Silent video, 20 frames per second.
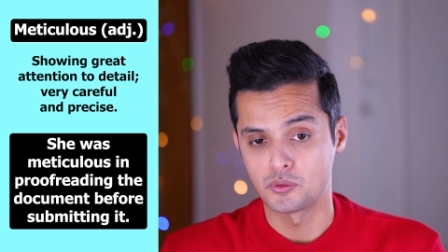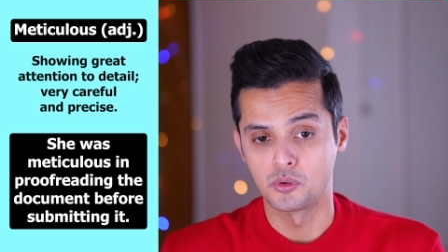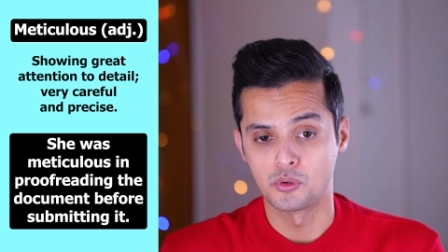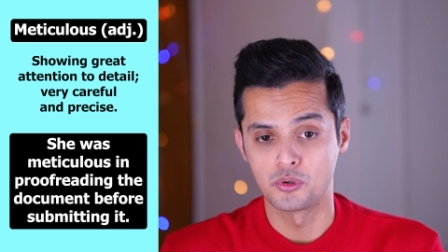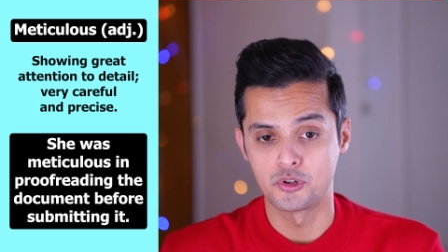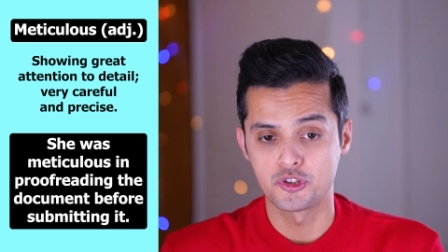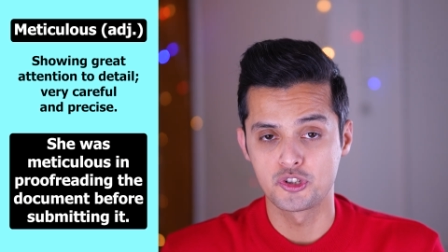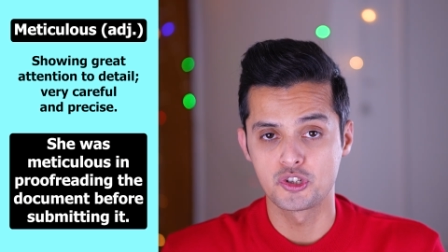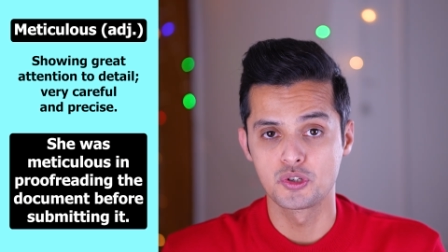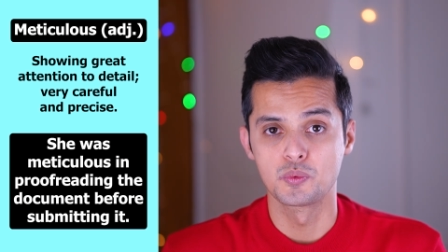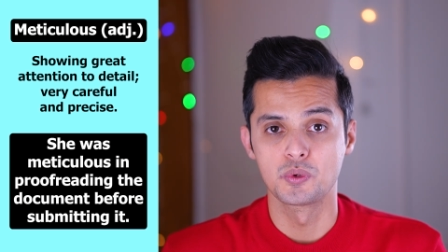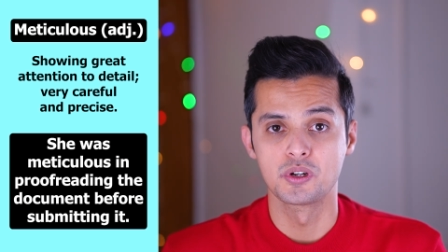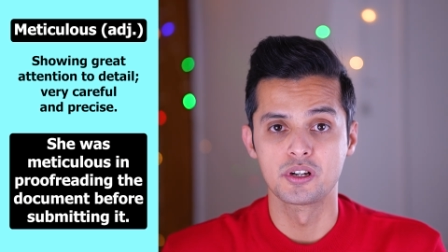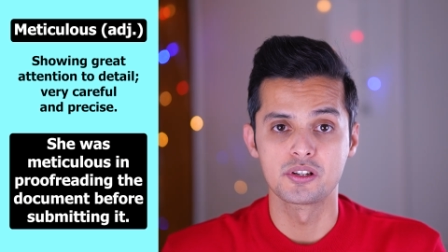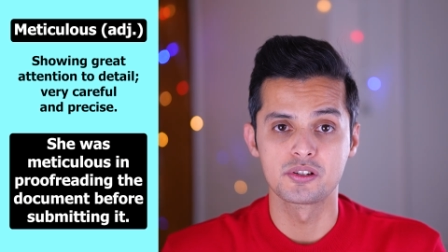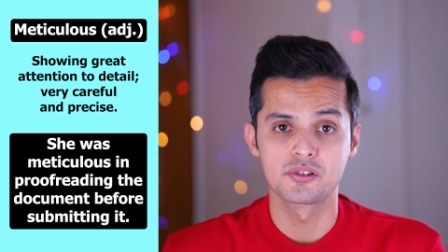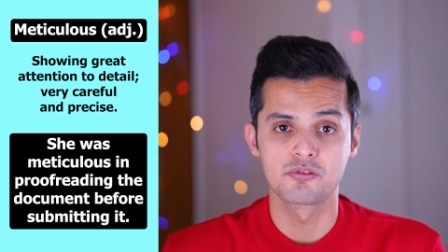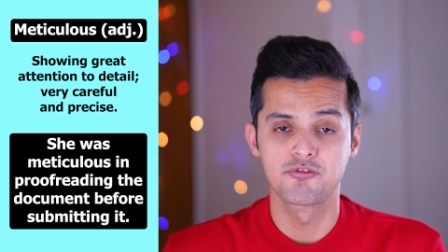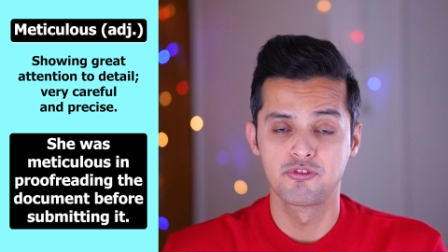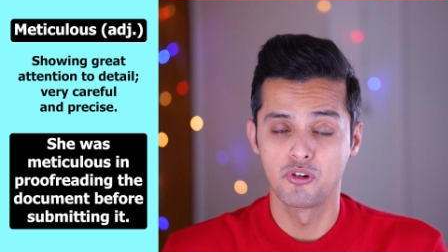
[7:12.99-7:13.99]
or she
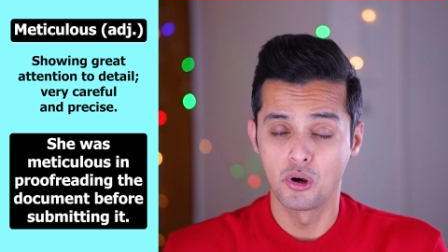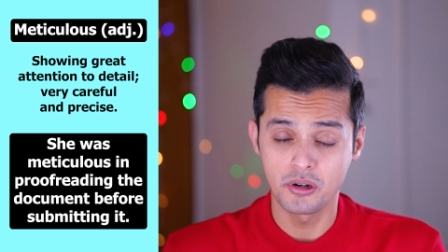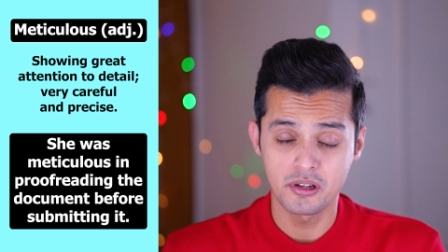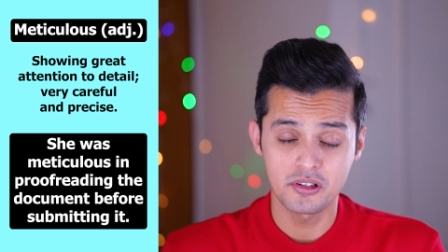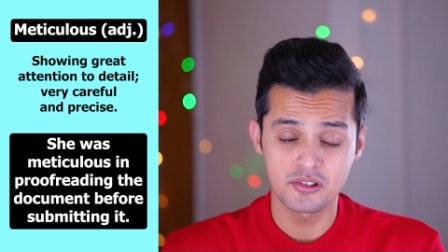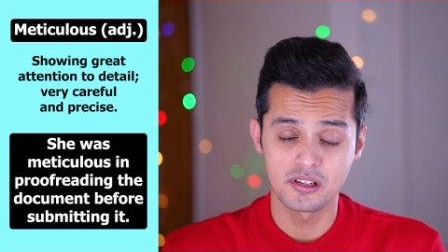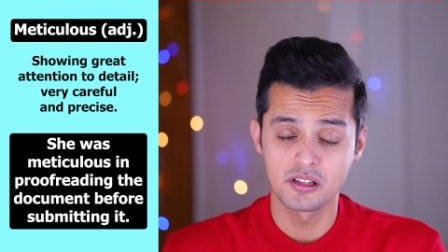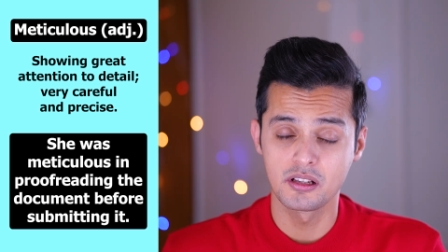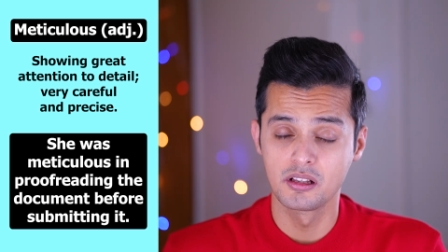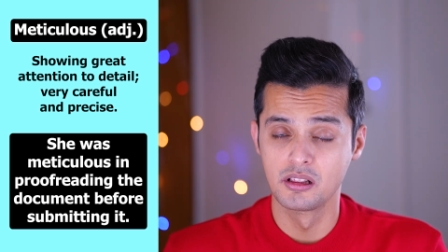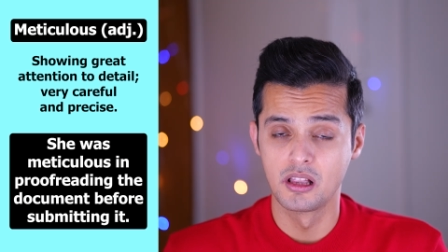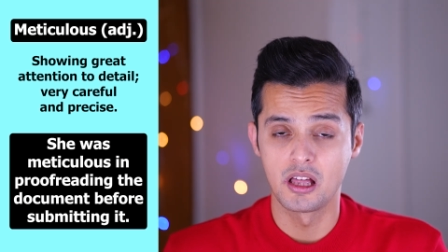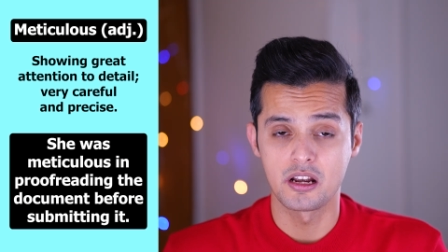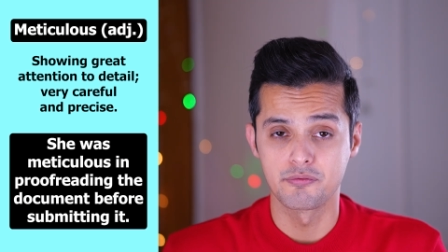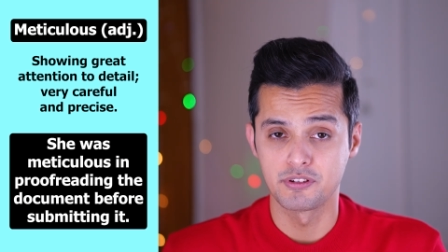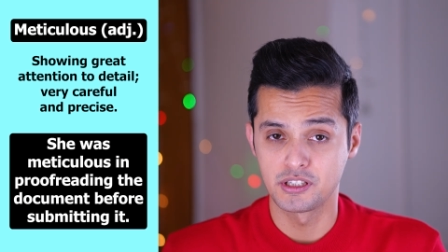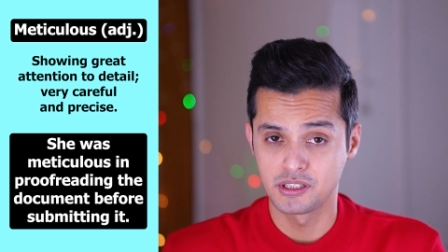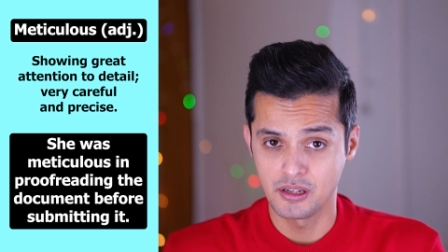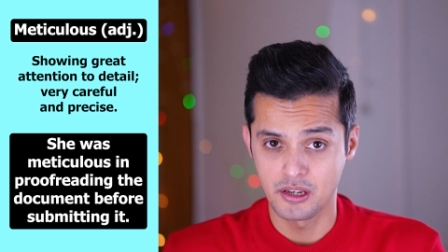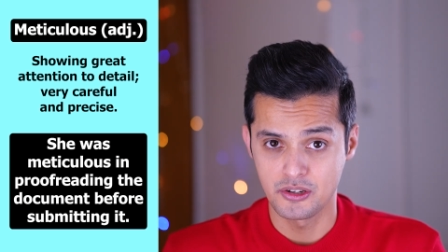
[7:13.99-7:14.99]
was focusing a lot
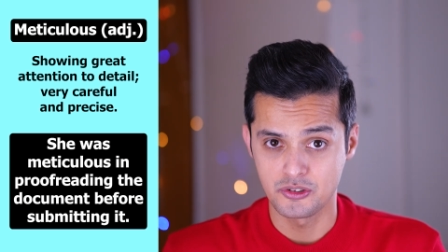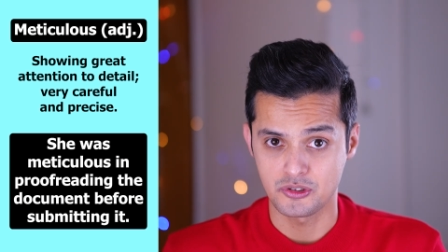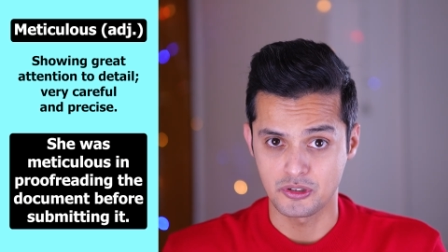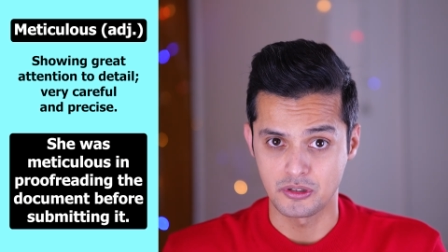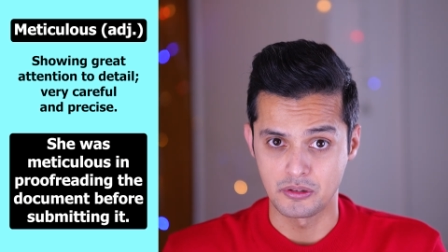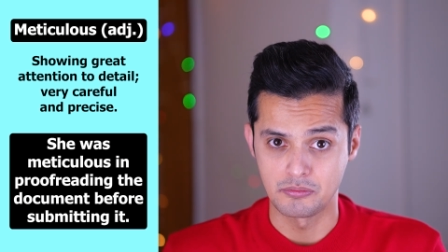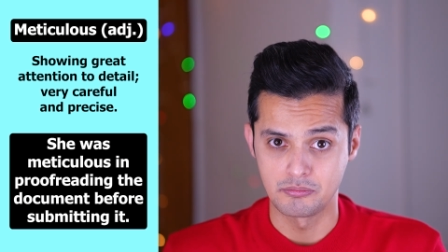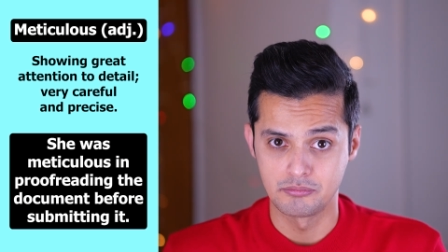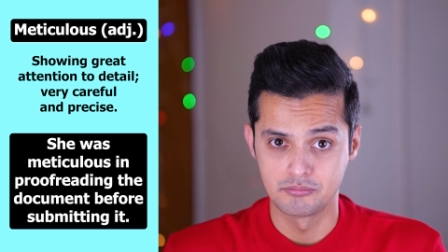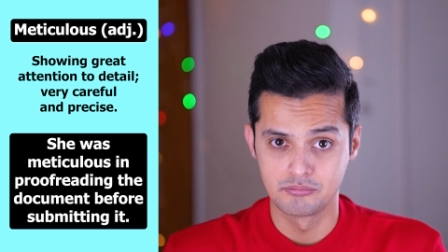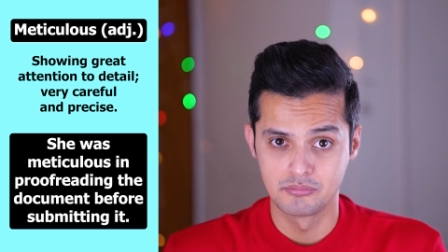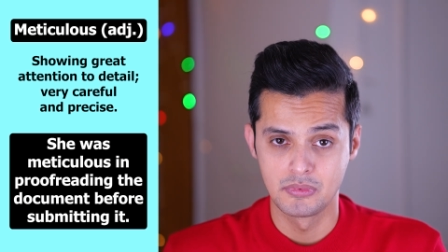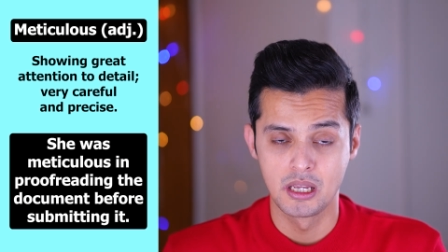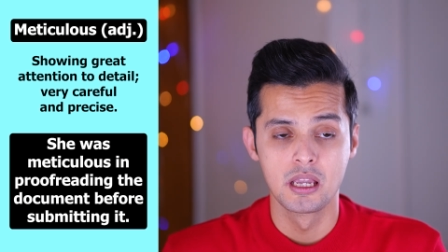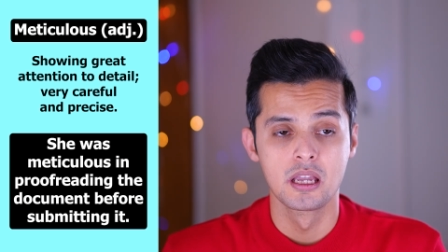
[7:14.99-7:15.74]
of attention.